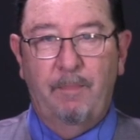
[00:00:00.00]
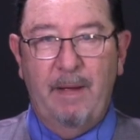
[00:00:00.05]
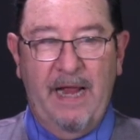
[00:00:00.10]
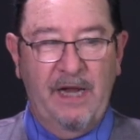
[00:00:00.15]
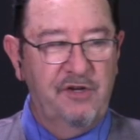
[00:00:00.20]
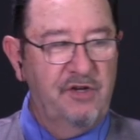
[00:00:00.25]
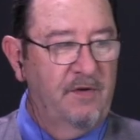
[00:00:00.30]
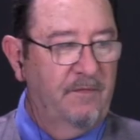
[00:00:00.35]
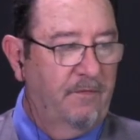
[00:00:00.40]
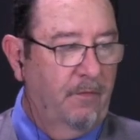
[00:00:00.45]

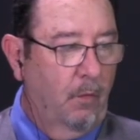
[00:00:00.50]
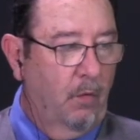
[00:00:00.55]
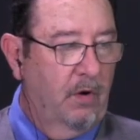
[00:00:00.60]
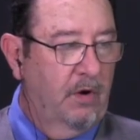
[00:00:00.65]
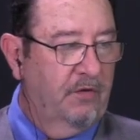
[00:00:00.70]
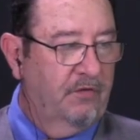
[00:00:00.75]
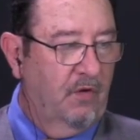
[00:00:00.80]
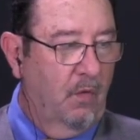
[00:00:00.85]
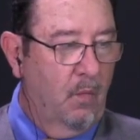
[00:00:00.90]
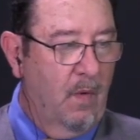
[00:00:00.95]
patient
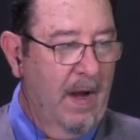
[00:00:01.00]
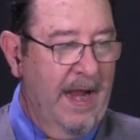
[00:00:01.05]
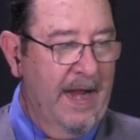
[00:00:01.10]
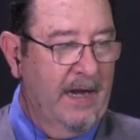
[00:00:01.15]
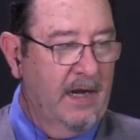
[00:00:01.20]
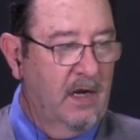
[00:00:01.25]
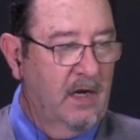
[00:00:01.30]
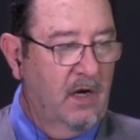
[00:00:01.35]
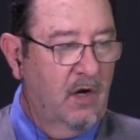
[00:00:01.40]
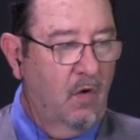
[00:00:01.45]
for it is
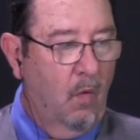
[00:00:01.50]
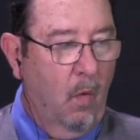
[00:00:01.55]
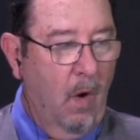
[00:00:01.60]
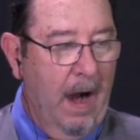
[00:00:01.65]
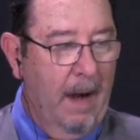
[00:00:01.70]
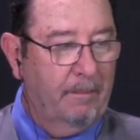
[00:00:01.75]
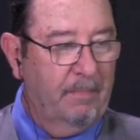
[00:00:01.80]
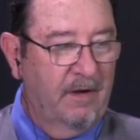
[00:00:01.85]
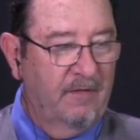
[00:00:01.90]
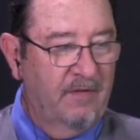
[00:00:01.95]
awake,
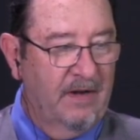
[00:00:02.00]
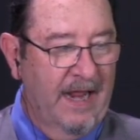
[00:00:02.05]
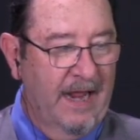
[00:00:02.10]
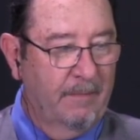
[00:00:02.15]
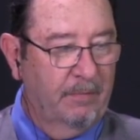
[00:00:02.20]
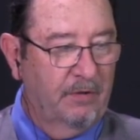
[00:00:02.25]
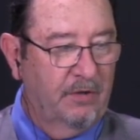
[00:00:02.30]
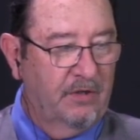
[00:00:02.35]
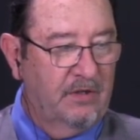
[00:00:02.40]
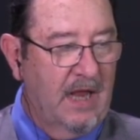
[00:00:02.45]
cooperative, and
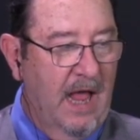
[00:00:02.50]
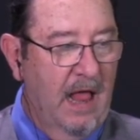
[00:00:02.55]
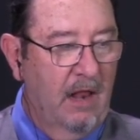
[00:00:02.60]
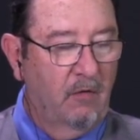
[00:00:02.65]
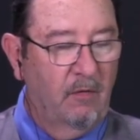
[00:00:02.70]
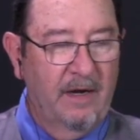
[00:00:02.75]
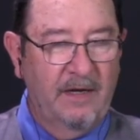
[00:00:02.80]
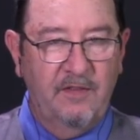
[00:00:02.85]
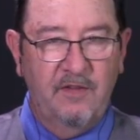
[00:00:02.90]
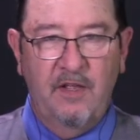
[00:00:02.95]
able to
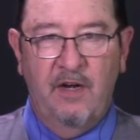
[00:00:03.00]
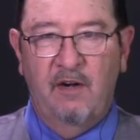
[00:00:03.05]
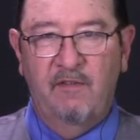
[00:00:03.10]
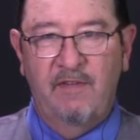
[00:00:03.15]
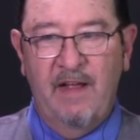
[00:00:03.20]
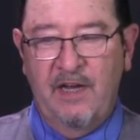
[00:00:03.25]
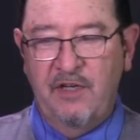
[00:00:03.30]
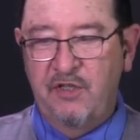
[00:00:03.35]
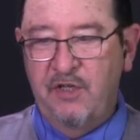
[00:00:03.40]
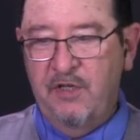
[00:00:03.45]
tolerate the
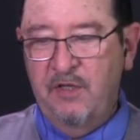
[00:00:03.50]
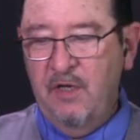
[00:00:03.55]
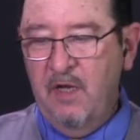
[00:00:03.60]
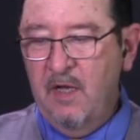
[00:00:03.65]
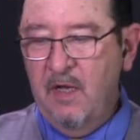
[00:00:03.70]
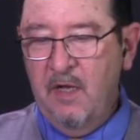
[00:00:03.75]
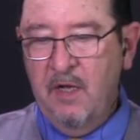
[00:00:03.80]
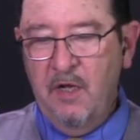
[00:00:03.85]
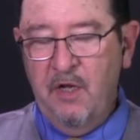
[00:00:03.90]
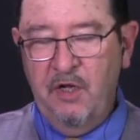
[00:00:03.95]
intervention.
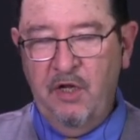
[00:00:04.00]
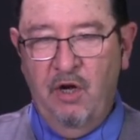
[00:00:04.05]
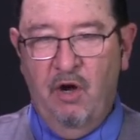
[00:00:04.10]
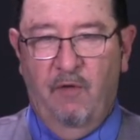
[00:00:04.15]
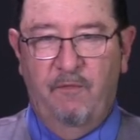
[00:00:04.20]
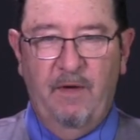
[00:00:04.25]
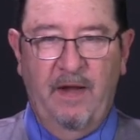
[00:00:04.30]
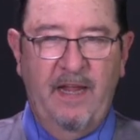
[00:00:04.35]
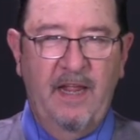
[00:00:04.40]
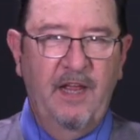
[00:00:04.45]
You
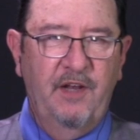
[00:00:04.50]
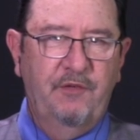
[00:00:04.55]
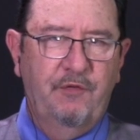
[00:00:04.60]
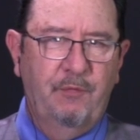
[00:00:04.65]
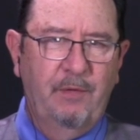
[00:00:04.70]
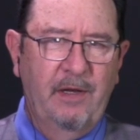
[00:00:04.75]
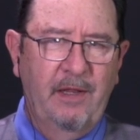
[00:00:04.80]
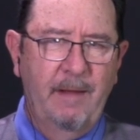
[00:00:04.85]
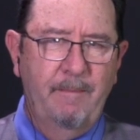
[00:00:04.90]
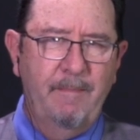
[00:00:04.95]
know, if a
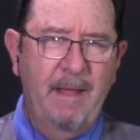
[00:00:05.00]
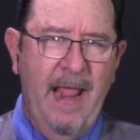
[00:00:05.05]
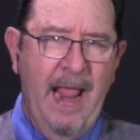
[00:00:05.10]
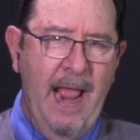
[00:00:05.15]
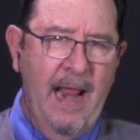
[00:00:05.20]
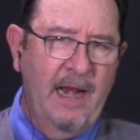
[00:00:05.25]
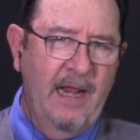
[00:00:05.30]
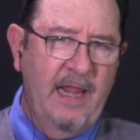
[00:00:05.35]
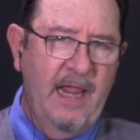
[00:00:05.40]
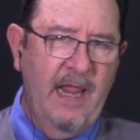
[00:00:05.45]
kid's really
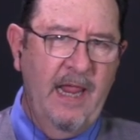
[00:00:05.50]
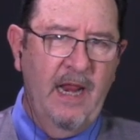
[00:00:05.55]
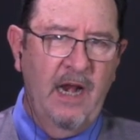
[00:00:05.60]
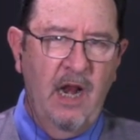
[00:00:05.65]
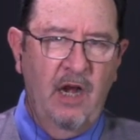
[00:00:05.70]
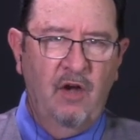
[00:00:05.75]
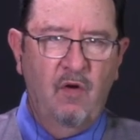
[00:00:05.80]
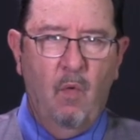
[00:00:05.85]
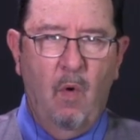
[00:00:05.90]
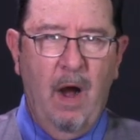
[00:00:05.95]
panicky and
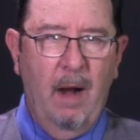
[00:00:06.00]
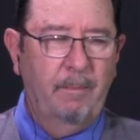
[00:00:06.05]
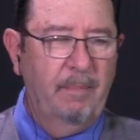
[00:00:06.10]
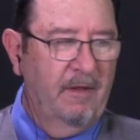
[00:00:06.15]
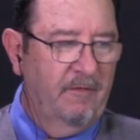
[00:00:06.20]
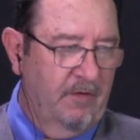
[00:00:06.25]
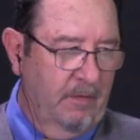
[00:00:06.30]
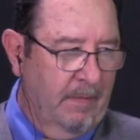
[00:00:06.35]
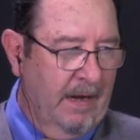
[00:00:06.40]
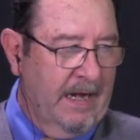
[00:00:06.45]

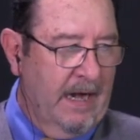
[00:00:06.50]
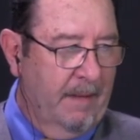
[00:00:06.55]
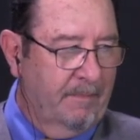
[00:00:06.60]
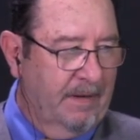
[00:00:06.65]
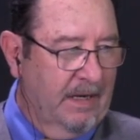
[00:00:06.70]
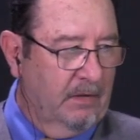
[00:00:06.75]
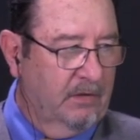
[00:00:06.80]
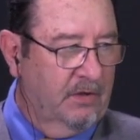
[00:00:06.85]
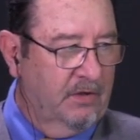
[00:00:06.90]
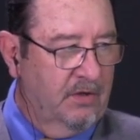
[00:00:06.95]
uncooperative, you might not
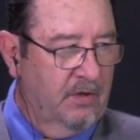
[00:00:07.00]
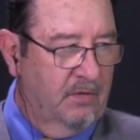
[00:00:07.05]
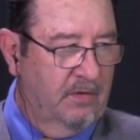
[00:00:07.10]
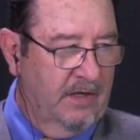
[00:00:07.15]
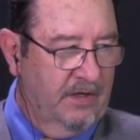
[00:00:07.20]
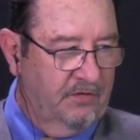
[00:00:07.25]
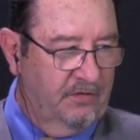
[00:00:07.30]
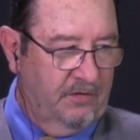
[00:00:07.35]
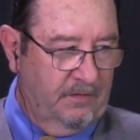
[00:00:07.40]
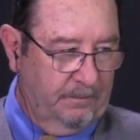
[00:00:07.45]
be able to do
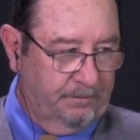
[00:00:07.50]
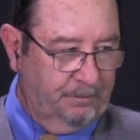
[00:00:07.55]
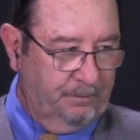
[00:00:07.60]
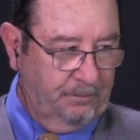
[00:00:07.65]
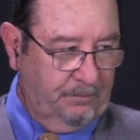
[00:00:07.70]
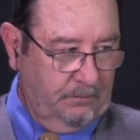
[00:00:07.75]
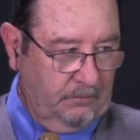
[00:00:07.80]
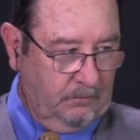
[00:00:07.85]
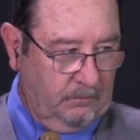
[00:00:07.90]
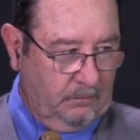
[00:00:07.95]
this.
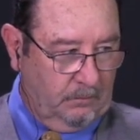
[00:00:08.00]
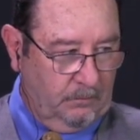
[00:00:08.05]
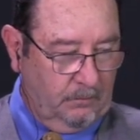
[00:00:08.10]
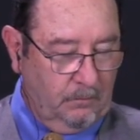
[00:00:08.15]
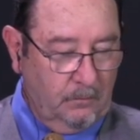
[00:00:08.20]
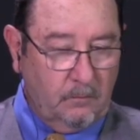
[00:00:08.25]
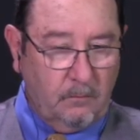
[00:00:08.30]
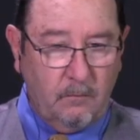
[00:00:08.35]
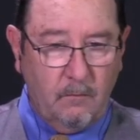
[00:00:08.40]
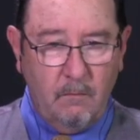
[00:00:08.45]

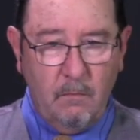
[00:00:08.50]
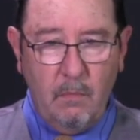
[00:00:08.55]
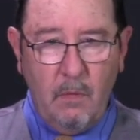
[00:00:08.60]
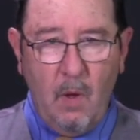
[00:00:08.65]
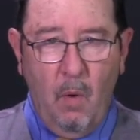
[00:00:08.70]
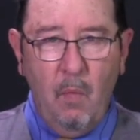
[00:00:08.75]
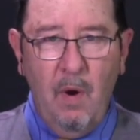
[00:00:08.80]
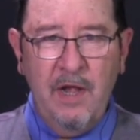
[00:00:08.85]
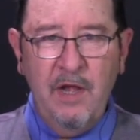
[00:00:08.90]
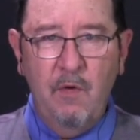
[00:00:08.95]

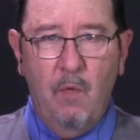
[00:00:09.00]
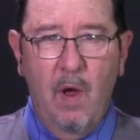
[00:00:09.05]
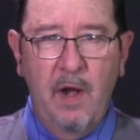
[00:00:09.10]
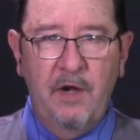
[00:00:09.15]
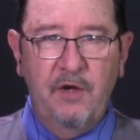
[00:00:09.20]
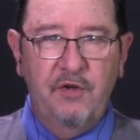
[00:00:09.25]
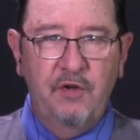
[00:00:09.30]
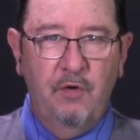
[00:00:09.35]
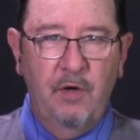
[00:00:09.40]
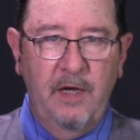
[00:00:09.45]
When you
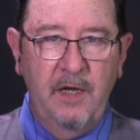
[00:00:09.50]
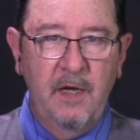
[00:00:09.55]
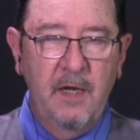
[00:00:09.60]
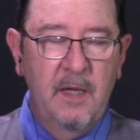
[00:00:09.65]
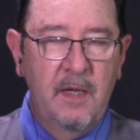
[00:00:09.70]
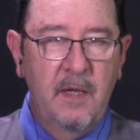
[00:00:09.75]
want to do it,